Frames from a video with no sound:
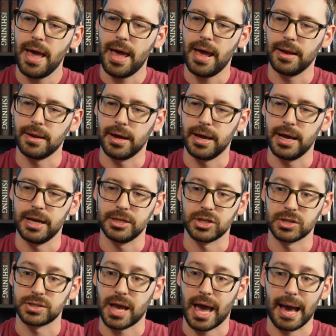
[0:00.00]
And it
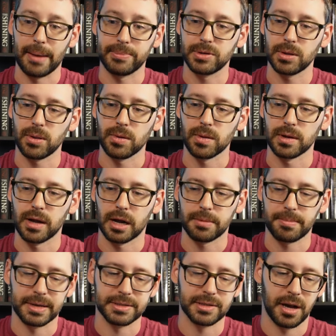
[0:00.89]
just absolutely
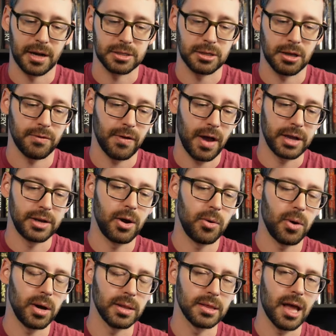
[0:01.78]
knocked my socks off. I
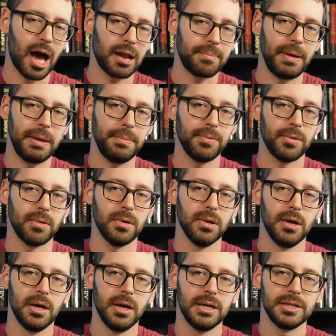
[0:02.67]
know a lot of
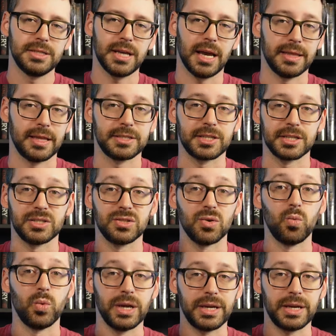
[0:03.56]
people say this is the
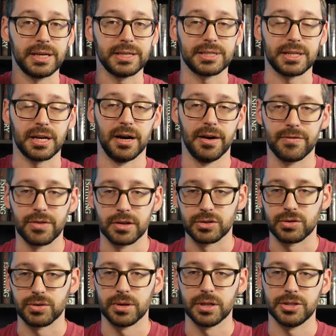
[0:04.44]
weakest of the
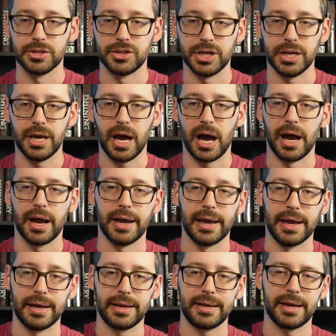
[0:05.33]
trilogy.
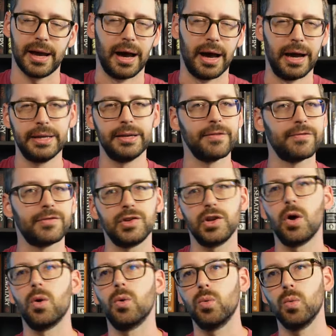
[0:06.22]
I kind of
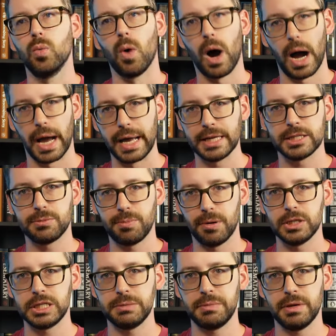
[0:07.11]
know why it's
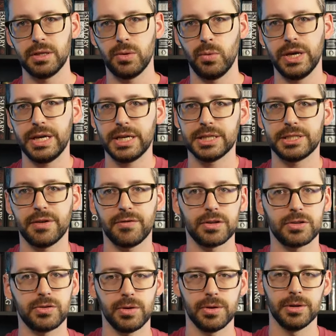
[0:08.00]
supposed to be the weakest of
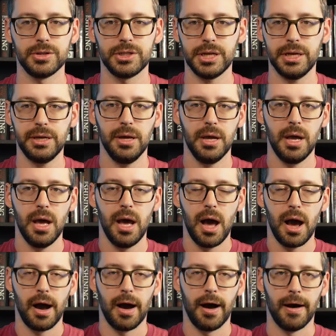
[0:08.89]
the trilogy.
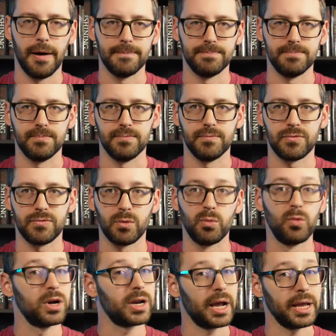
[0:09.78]

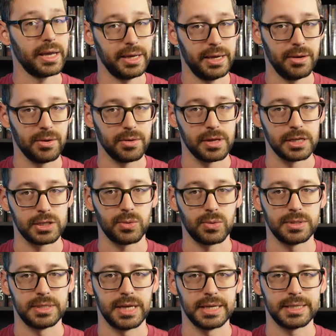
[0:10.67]
From what I hear, this
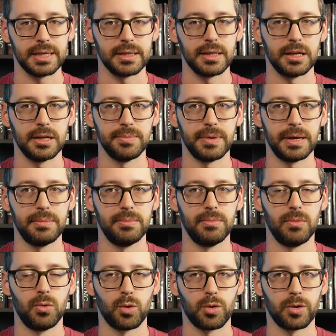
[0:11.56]
one takes a little bit
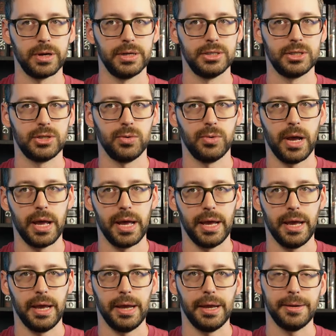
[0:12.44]
more into
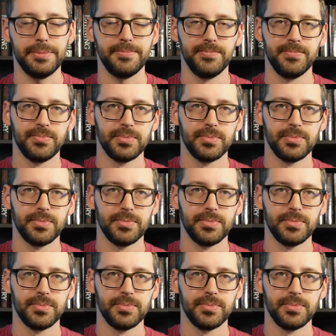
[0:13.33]
a